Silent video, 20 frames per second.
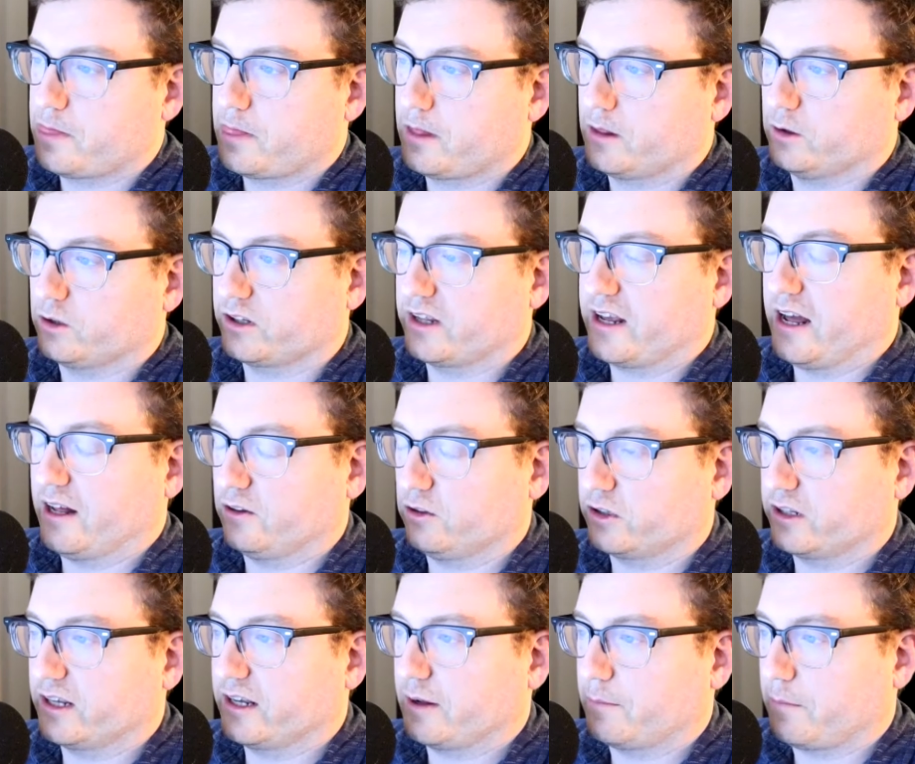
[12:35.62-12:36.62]

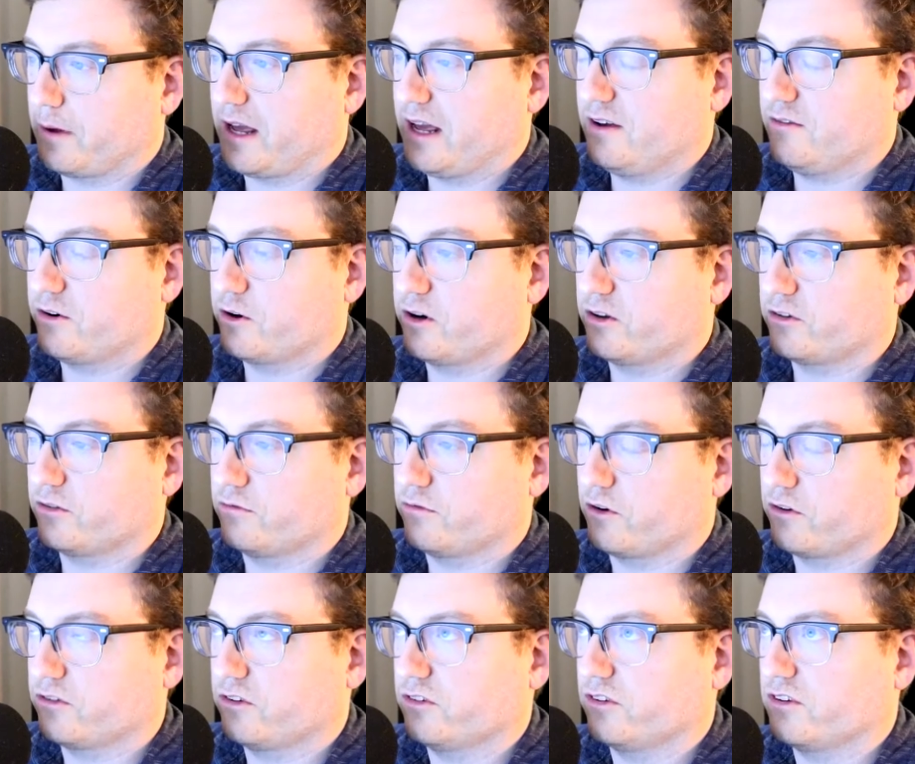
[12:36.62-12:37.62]
Looking at behaviorism
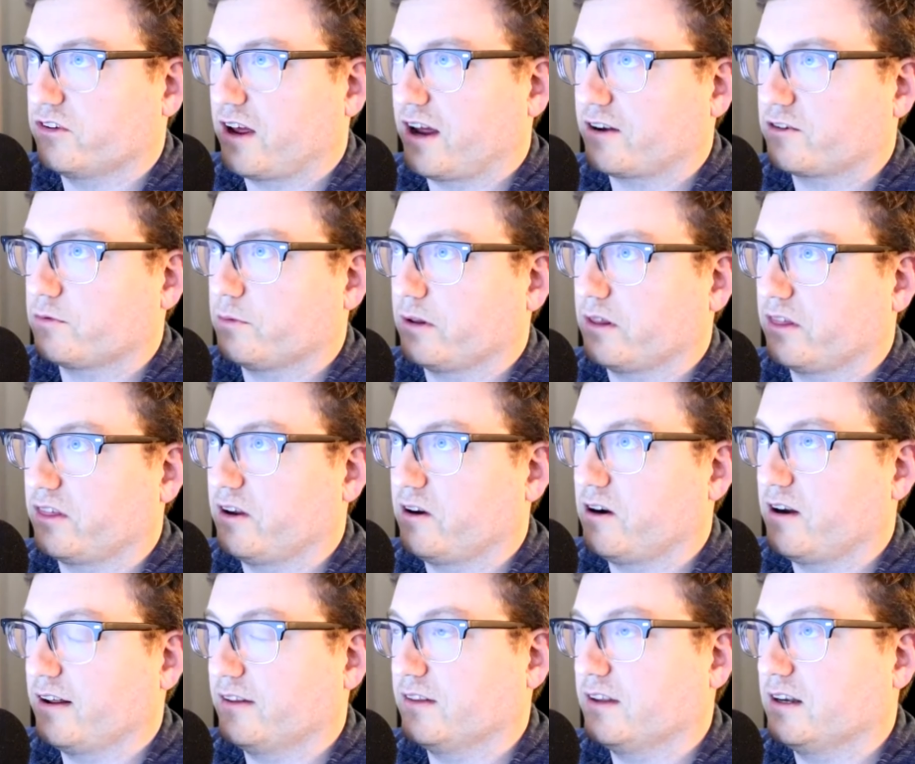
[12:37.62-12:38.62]
versus attachment
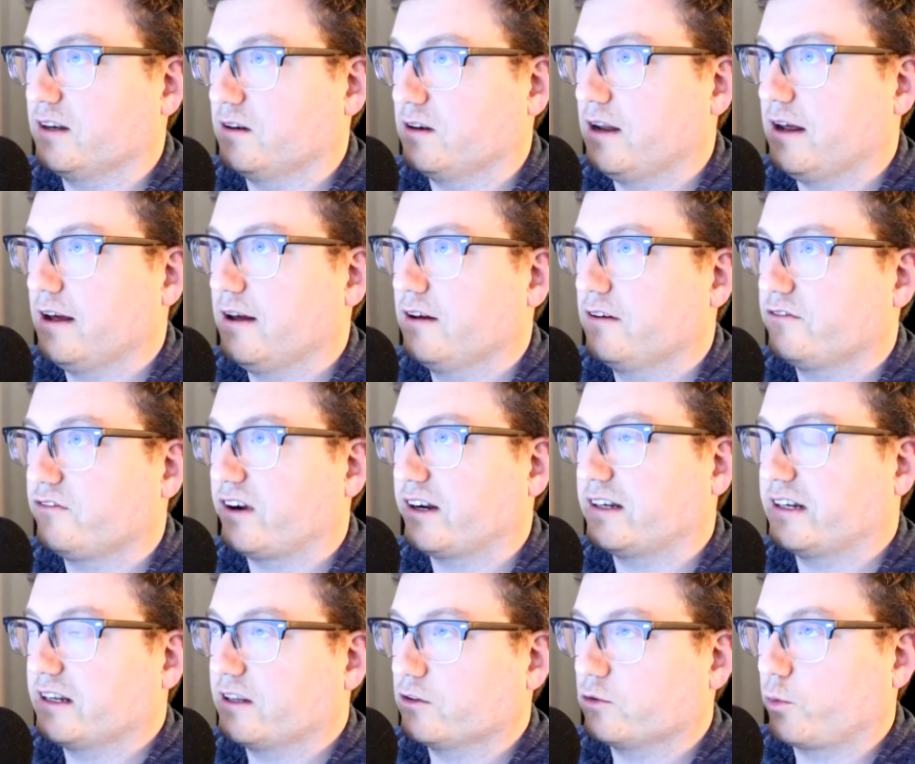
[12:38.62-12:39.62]
theory and then
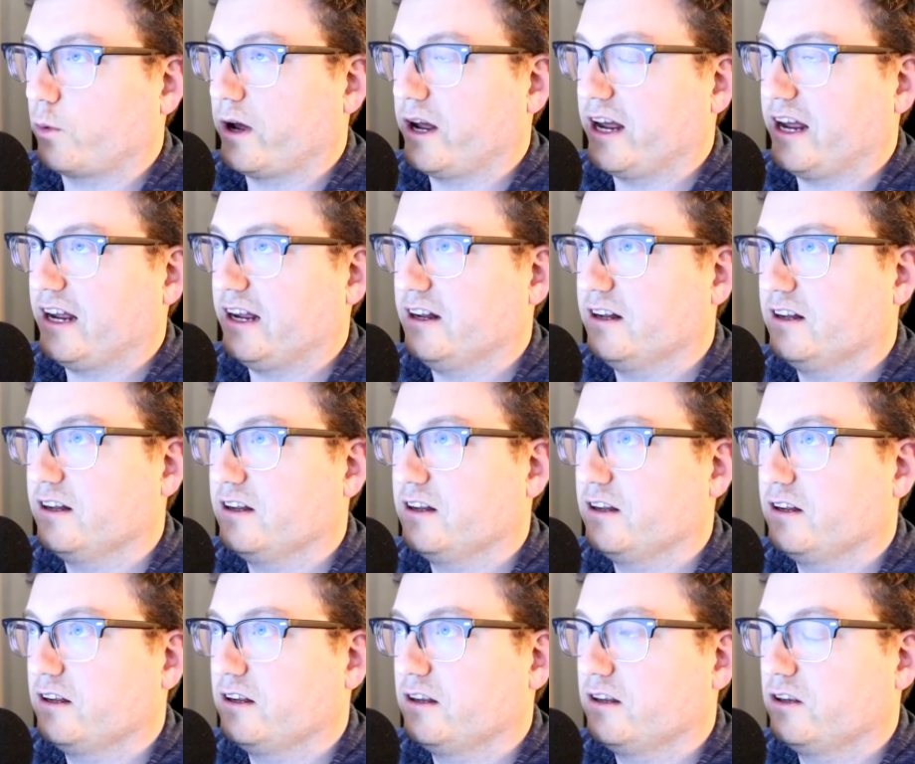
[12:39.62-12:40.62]
finding his way
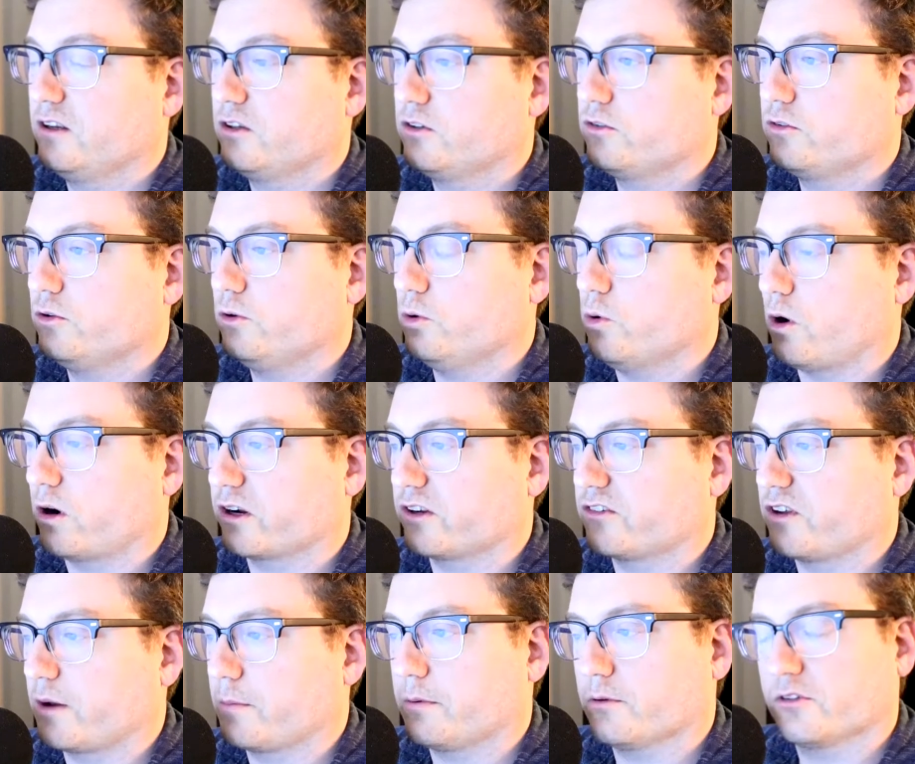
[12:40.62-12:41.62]
to
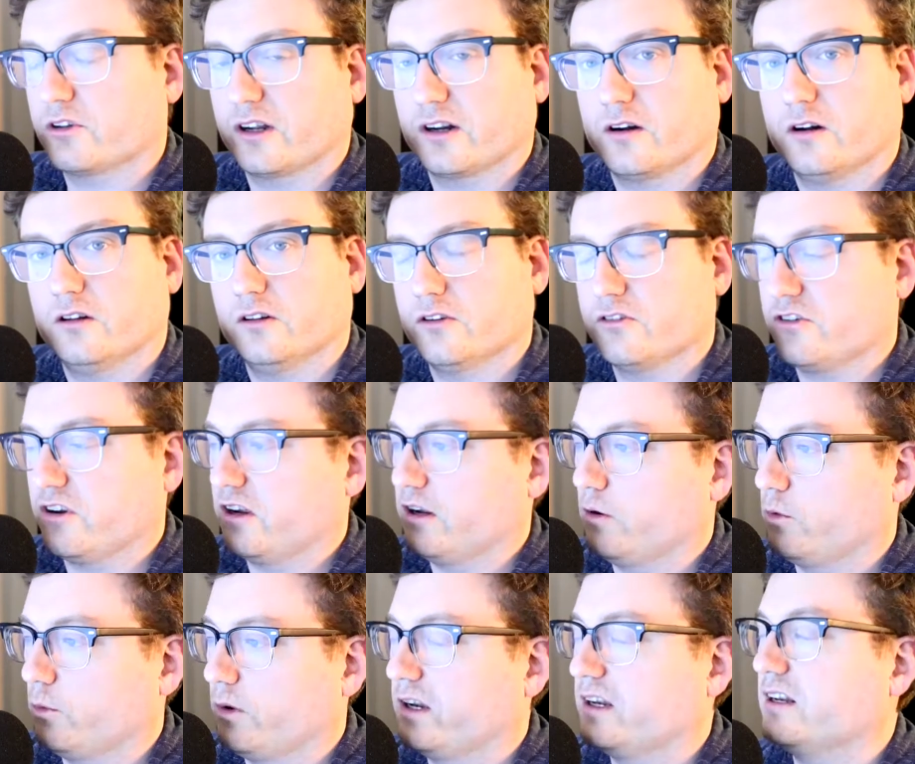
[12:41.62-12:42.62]
archetypal psychology
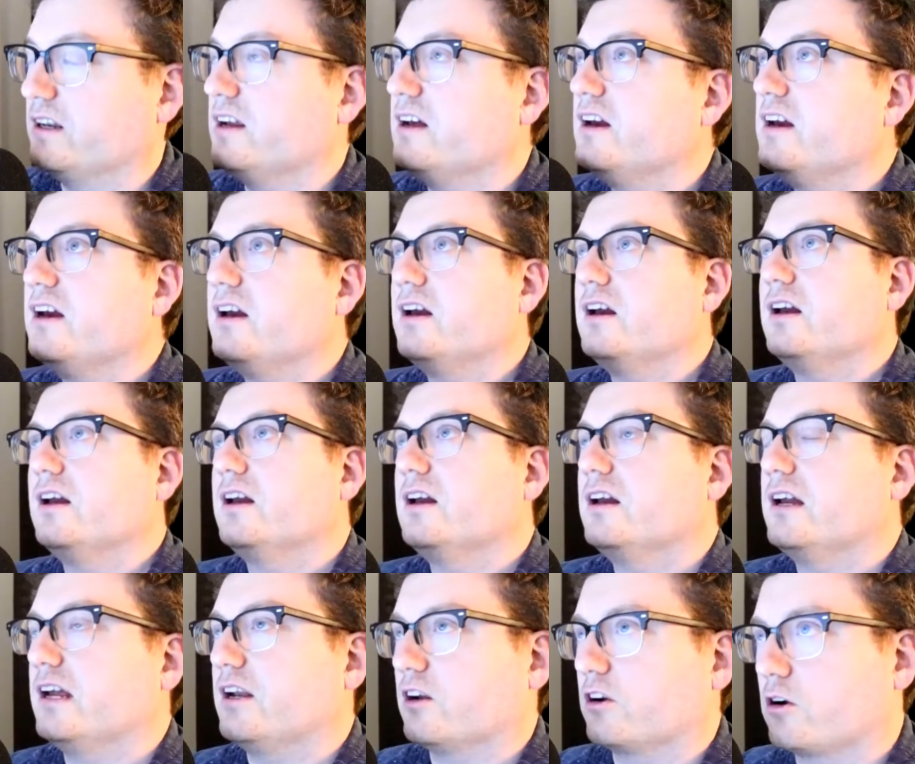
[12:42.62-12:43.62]
when
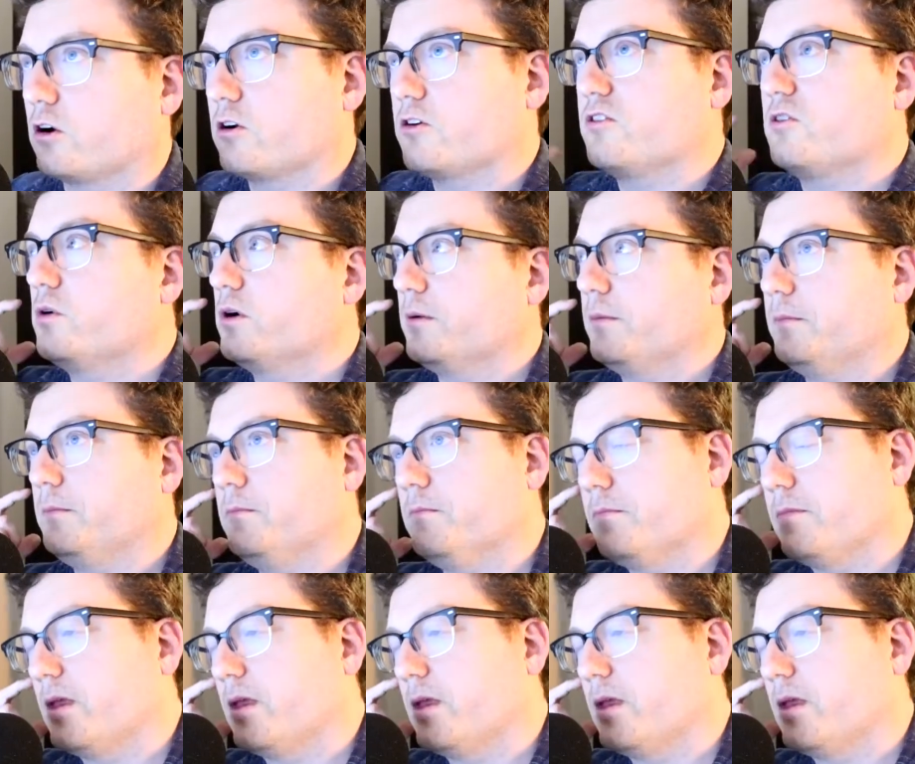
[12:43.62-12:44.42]
it occurred to him,